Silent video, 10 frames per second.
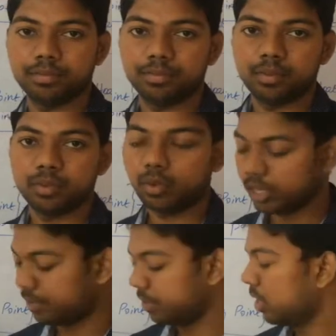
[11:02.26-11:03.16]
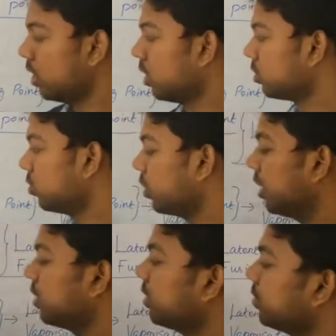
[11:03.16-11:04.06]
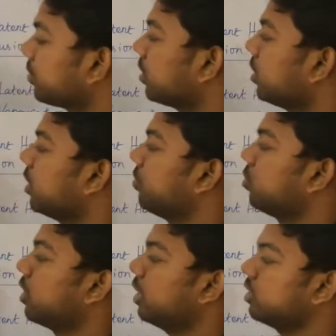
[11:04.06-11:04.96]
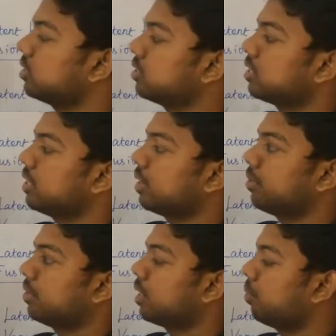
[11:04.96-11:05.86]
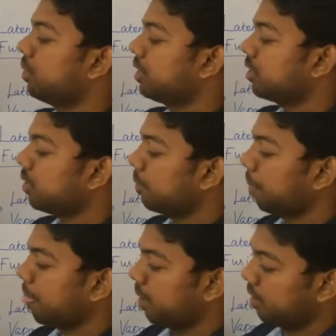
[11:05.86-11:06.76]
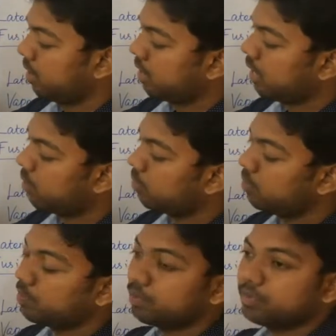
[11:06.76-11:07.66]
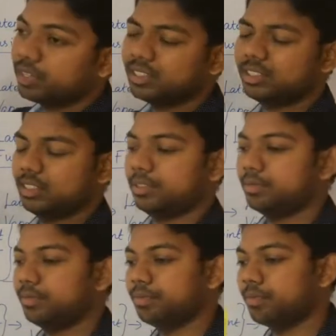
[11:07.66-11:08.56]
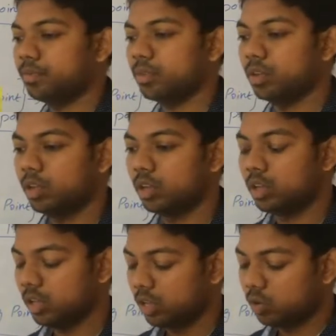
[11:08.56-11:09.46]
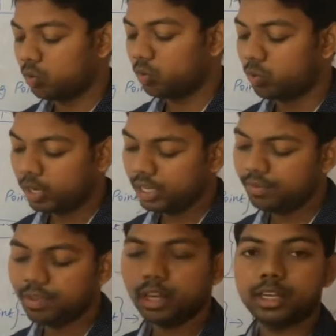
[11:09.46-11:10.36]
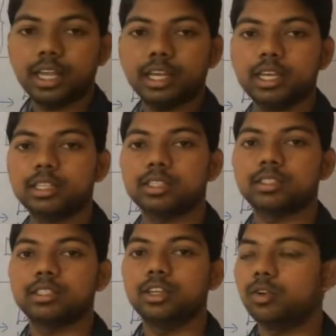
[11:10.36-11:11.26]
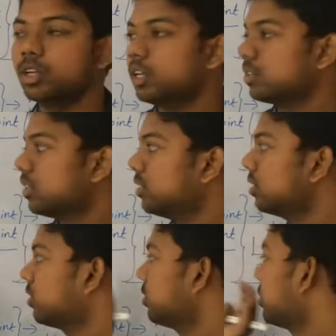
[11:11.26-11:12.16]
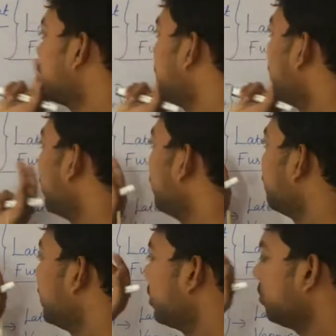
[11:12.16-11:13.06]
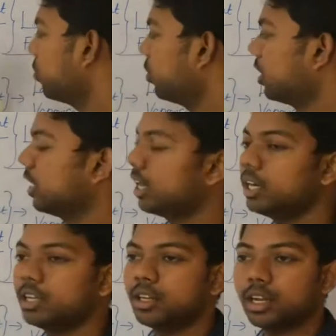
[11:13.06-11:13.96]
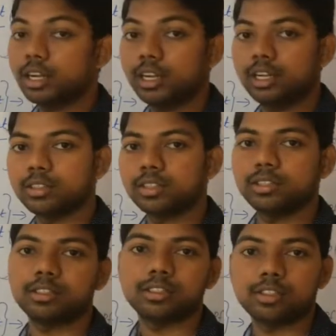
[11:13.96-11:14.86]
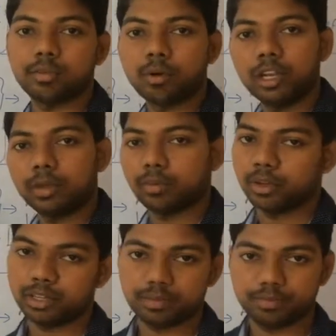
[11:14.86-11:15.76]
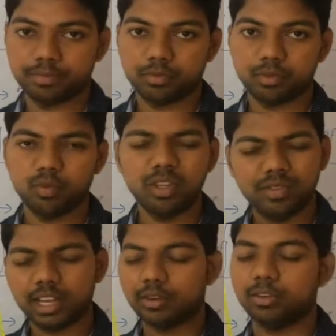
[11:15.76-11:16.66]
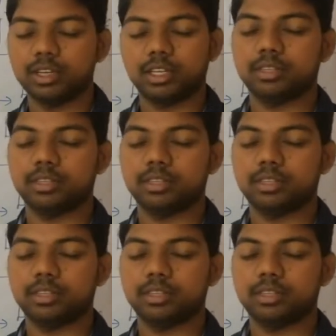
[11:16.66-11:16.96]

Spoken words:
Okay. So here, if you take this is a thermometer, now first, why we are taking the 0 degrees Celsius is the boiling melting point and 100 degrees Celsius is the boiling point. Why we have to take it?